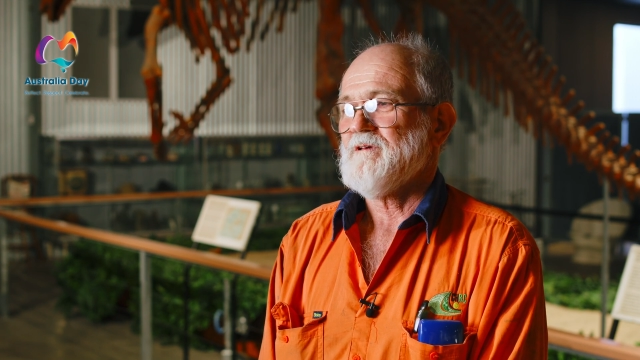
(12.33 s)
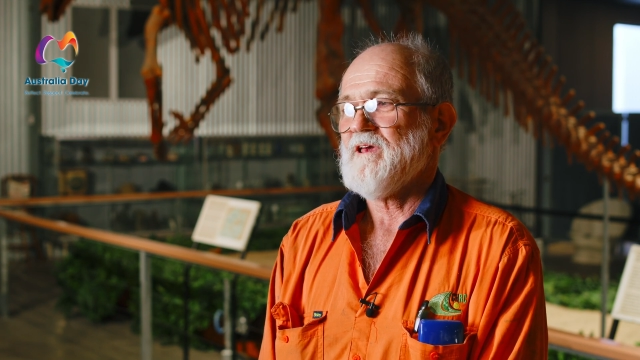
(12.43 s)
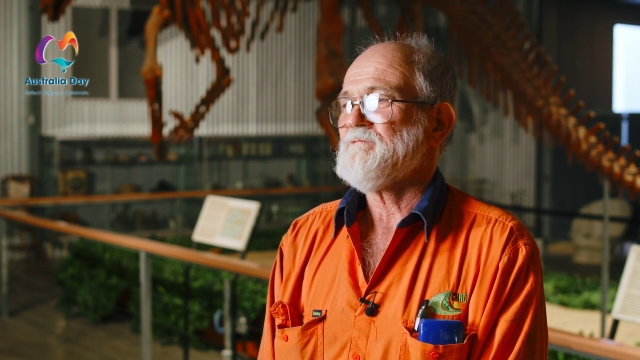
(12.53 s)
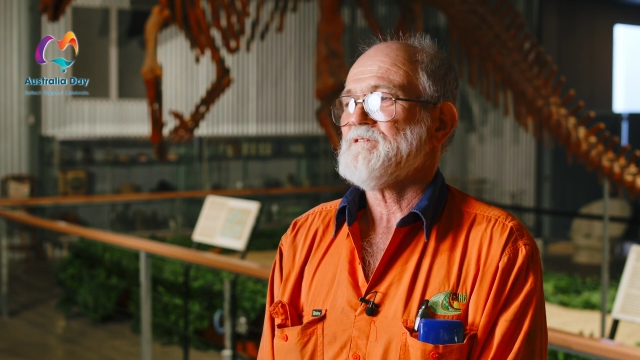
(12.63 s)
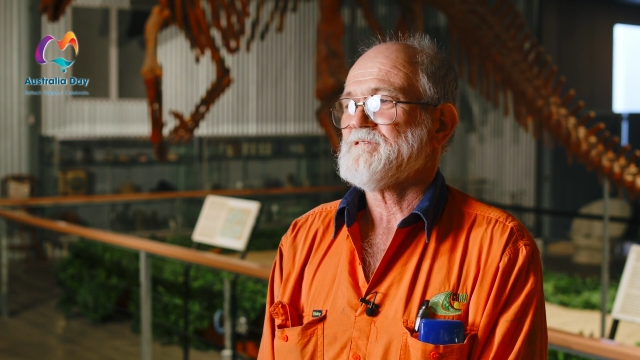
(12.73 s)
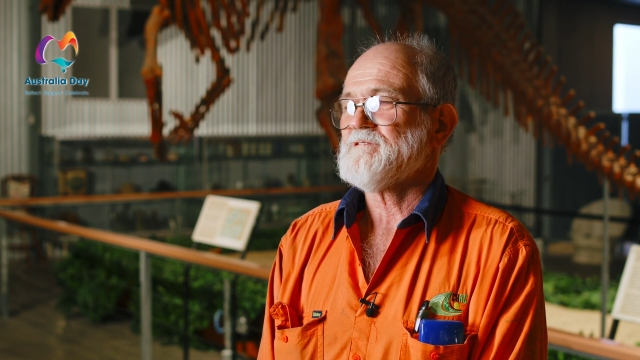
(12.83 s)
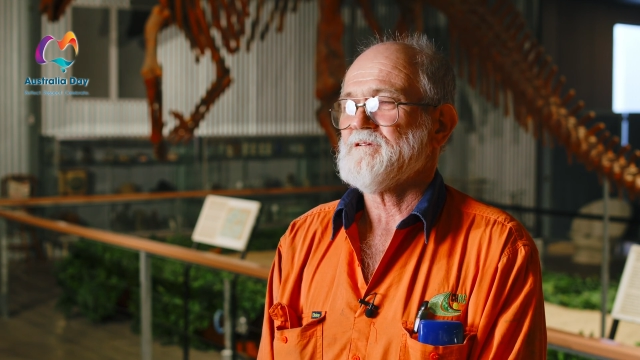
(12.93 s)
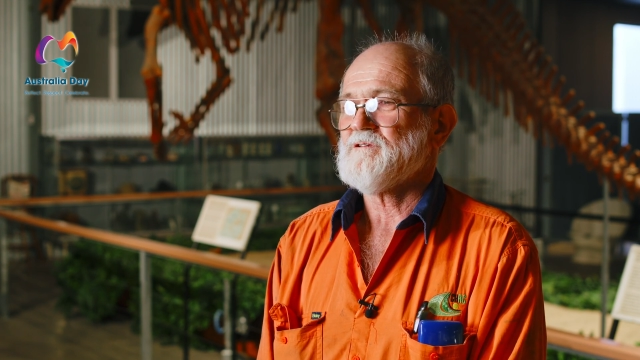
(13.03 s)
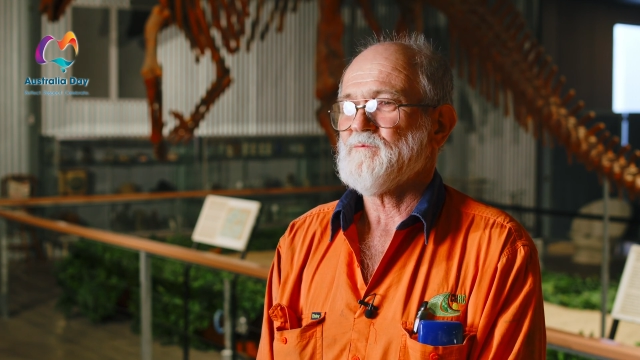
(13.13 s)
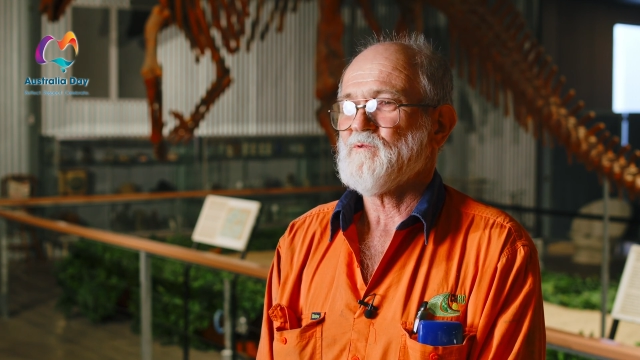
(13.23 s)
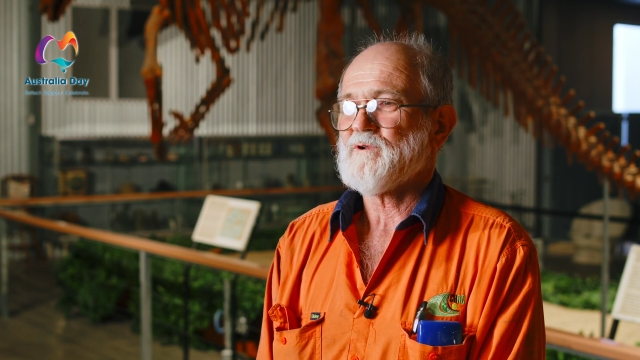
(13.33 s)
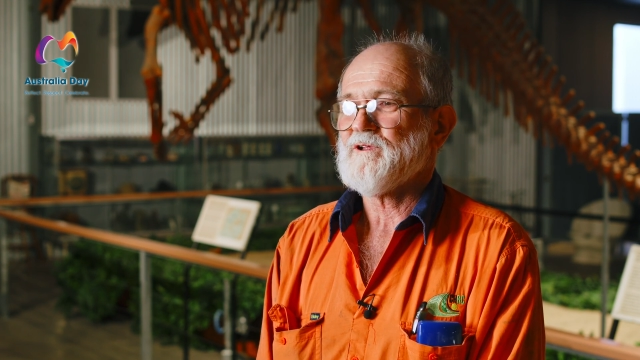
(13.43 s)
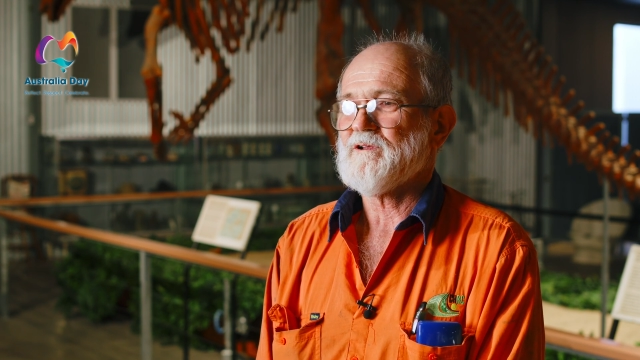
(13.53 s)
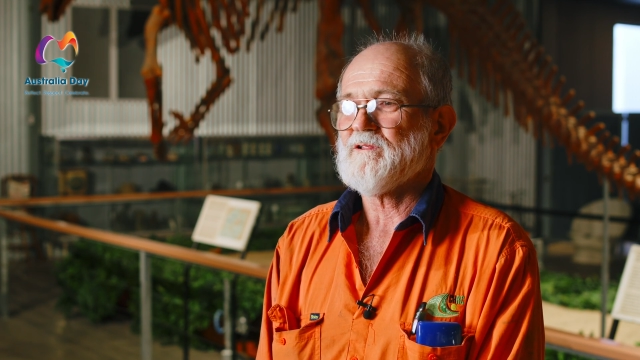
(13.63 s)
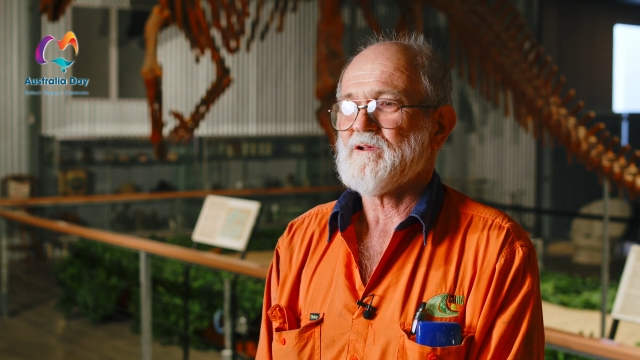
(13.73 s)
efforts that you put
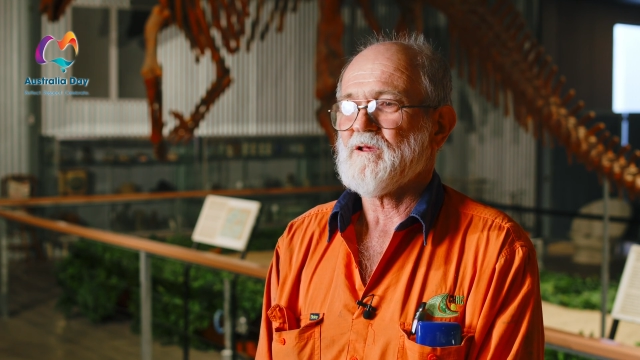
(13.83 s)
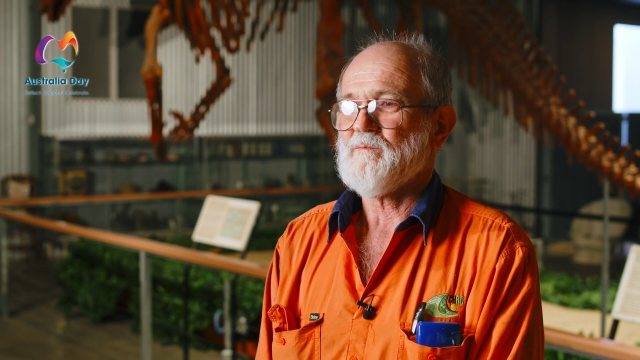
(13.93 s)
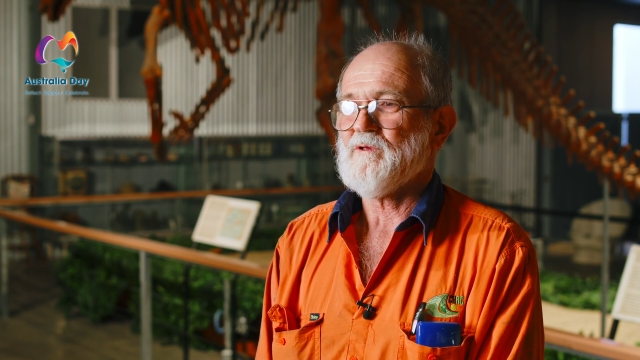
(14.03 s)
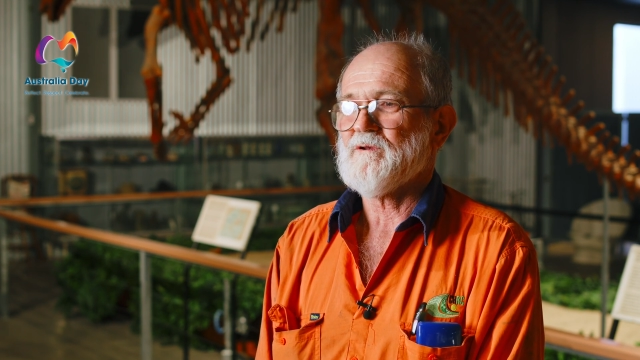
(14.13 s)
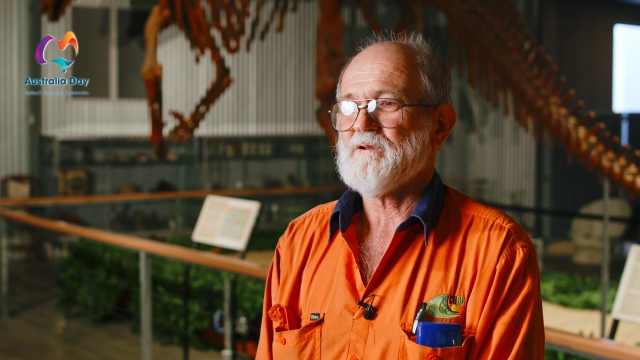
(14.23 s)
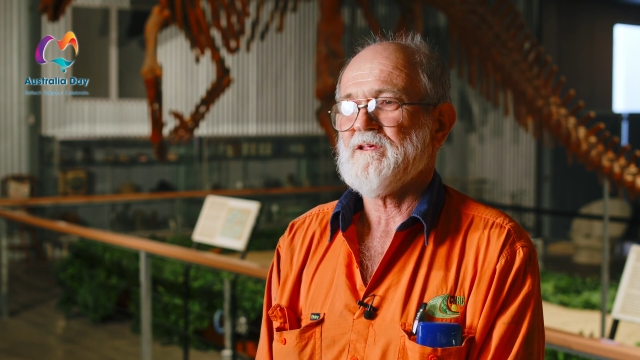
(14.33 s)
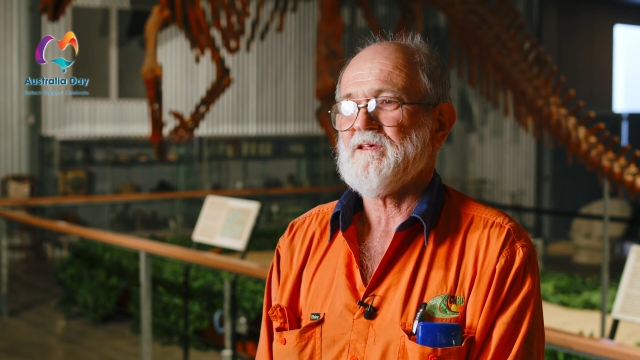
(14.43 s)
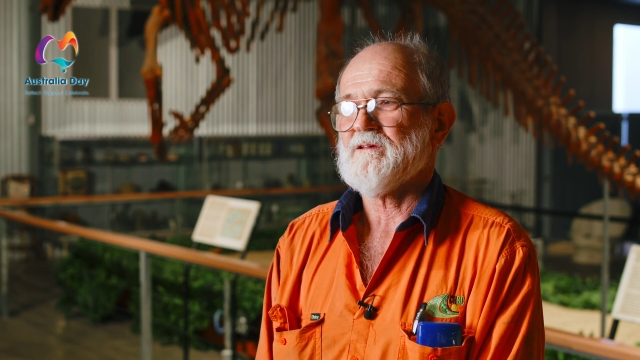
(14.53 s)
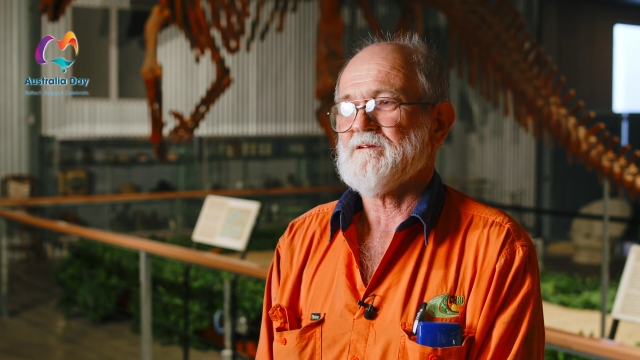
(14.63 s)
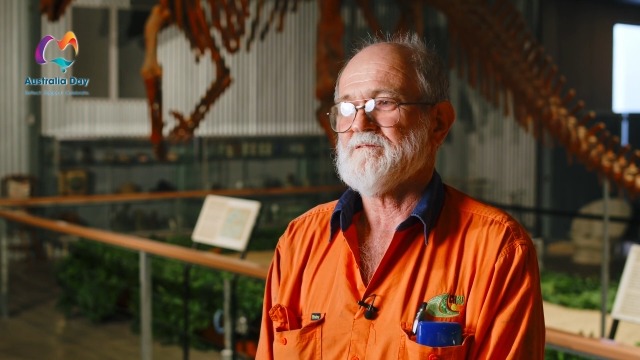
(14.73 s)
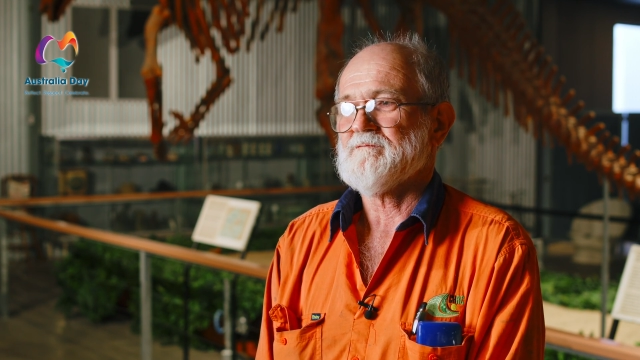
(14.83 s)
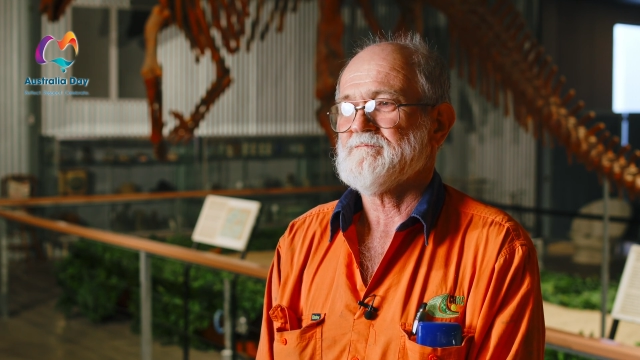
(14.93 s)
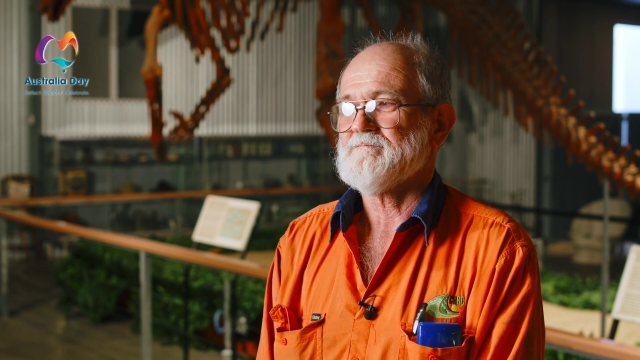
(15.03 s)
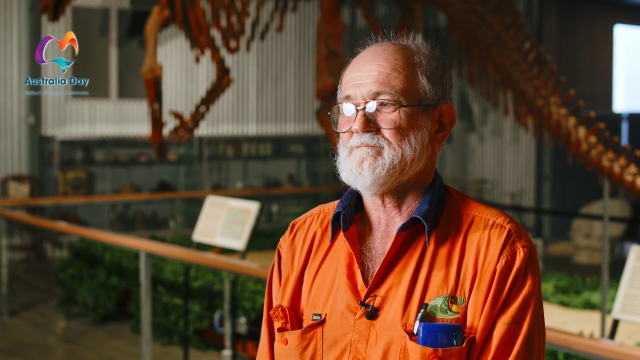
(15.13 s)
into the community and